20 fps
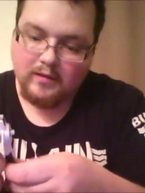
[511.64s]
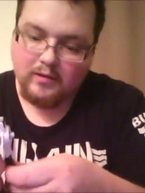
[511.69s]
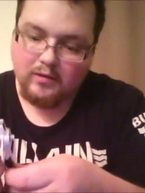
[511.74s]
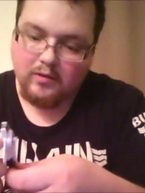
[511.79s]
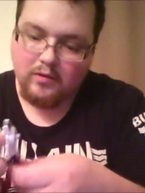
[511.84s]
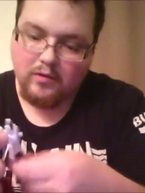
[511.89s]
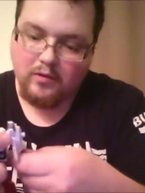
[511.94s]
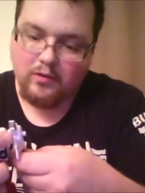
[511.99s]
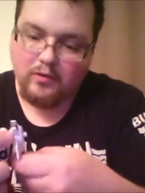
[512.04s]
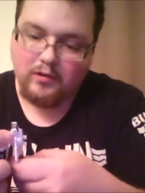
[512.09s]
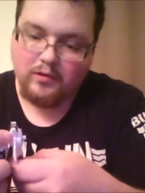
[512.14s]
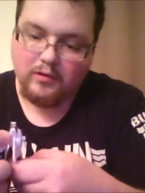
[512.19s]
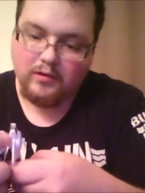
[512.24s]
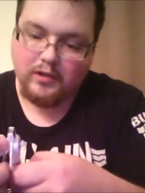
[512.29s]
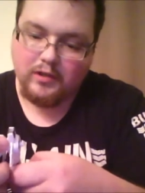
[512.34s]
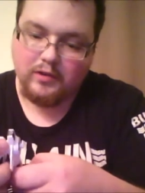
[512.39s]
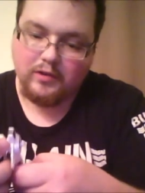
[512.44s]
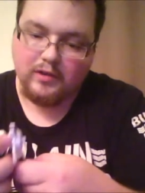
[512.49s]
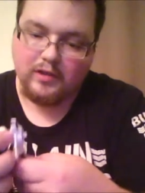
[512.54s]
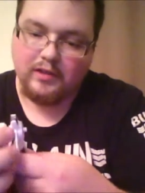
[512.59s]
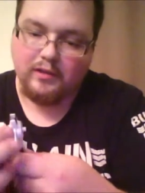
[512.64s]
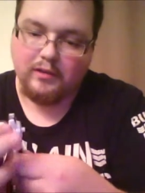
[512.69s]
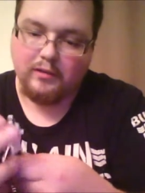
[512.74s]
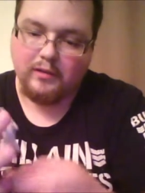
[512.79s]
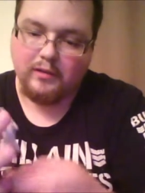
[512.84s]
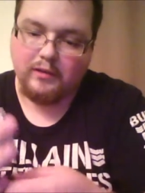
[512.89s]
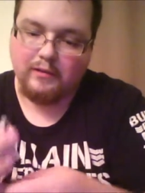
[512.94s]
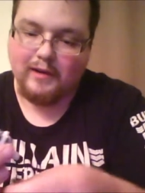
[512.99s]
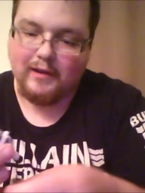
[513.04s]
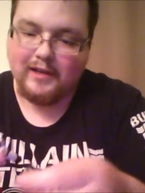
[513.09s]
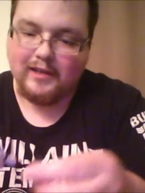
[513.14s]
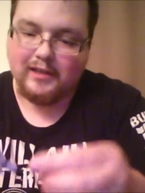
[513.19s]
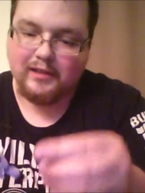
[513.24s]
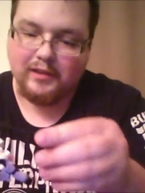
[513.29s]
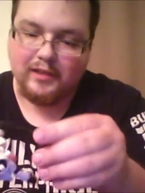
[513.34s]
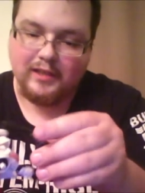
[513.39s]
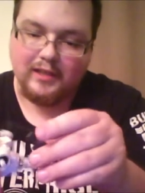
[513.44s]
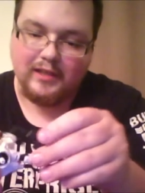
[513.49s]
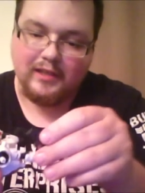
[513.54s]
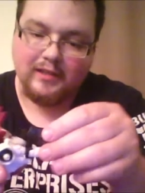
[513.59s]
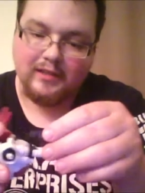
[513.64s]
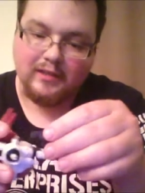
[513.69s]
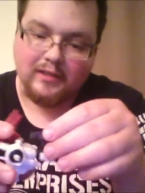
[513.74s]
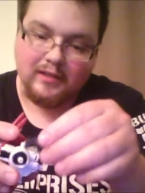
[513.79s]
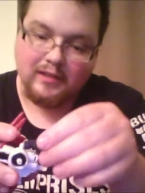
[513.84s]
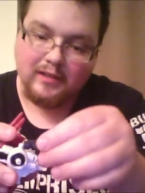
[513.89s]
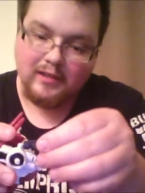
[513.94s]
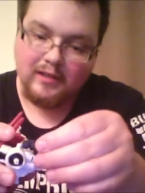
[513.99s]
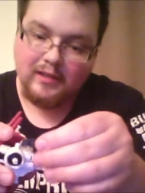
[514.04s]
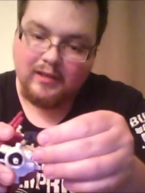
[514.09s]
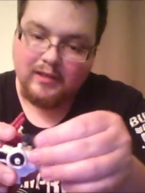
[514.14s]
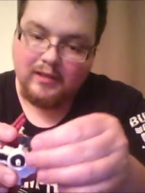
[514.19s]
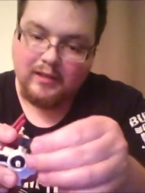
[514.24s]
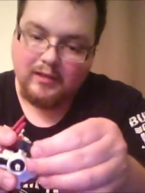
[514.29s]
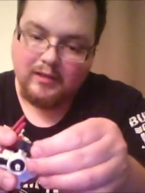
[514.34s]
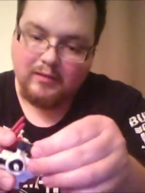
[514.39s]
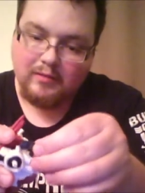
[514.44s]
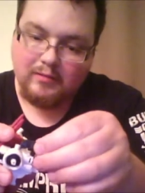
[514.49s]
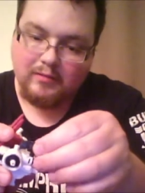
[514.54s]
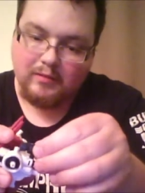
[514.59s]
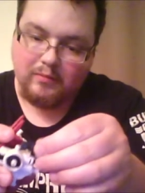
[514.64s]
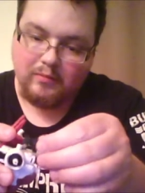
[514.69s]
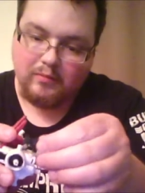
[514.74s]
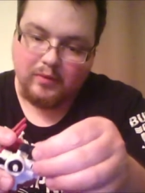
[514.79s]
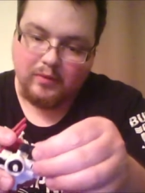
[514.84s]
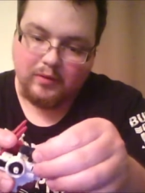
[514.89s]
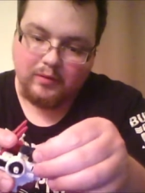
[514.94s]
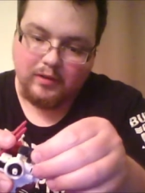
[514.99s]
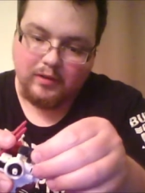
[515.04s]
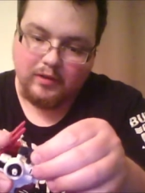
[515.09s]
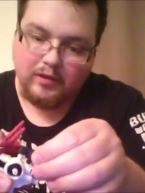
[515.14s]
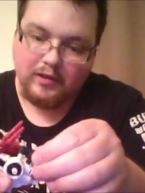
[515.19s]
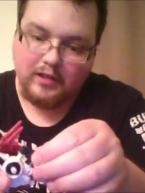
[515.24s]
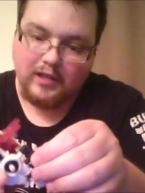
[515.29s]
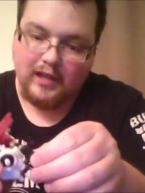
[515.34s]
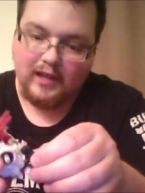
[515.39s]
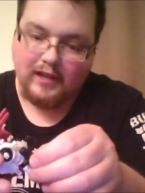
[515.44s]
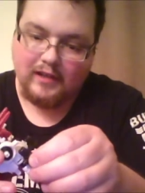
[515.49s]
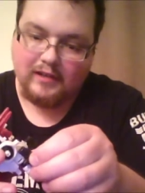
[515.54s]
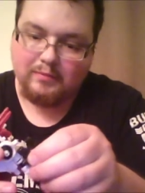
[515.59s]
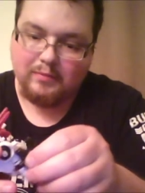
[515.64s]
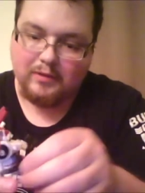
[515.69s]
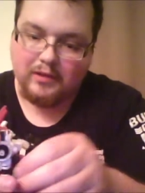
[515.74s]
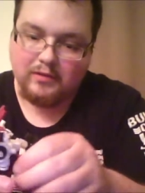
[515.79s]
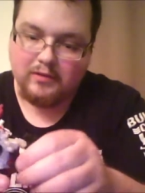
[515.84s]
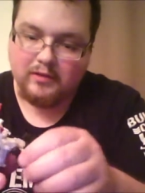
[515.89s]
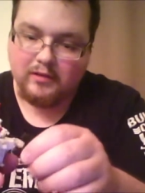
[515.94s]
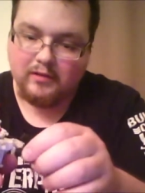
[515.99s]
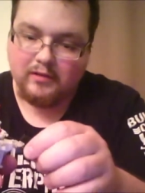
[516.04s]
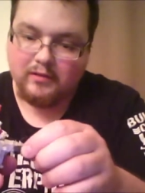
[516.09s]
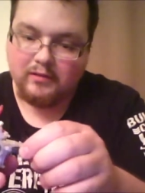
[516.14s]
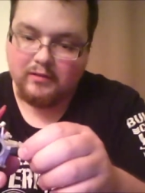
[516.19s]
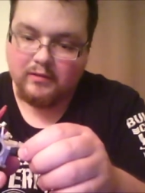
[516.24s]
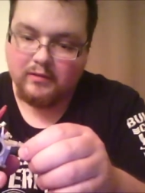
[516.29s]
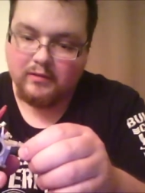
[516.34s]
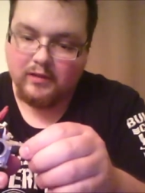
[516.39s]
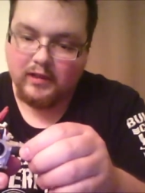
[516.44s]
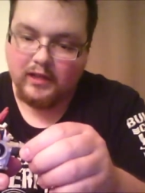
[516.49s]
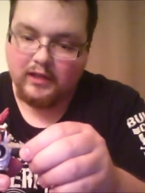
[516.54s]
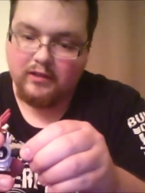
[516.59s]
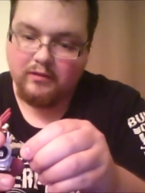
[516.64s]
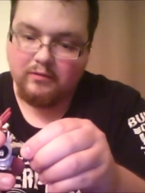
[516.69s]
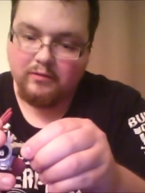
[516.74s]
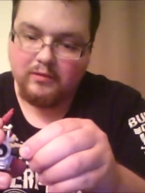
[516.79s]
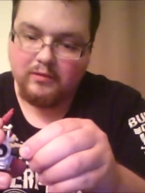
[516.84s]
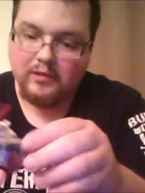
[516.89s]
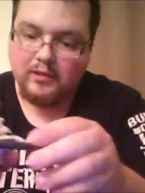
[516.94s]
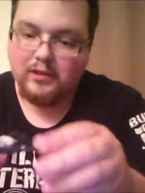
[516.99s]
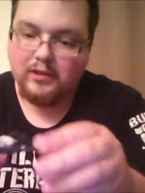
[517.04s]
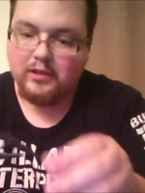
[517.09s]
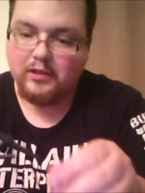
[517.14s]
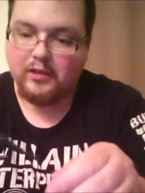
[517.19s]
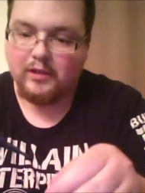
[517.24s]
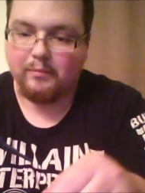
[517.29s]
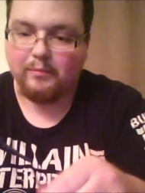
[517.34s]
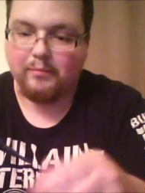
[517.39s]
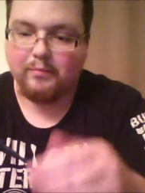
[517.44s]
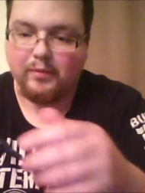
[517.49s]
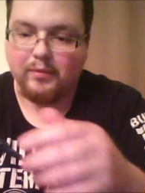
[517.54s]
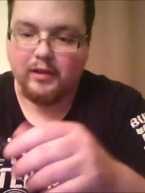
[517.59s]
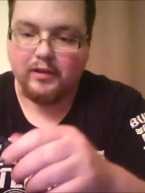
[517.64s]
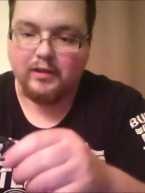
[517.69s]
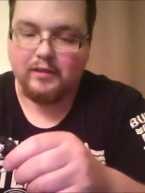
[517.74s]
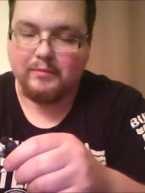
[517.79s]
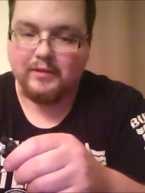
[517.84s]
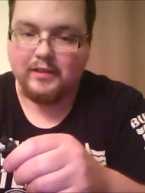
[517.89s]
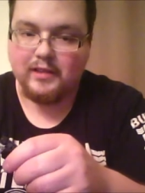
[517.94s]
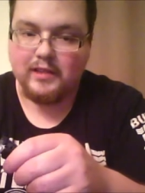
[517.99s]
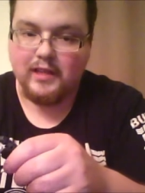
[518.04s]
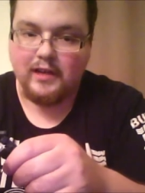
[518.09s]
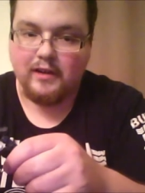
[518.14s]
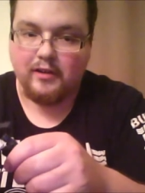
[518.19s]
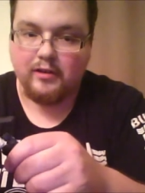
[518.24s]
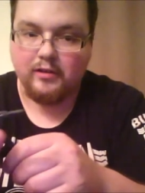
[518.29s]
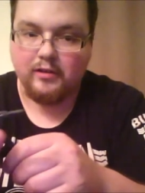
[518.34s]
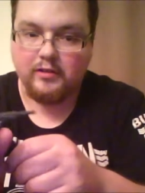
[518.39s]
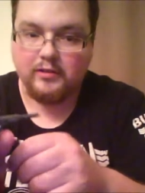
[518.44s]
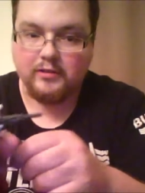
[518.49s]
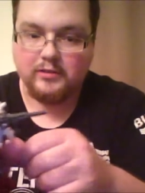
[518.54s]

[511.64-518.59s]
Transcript: Or you could theoretically, well, no, you can't, but you can, can you? You can plug them in there.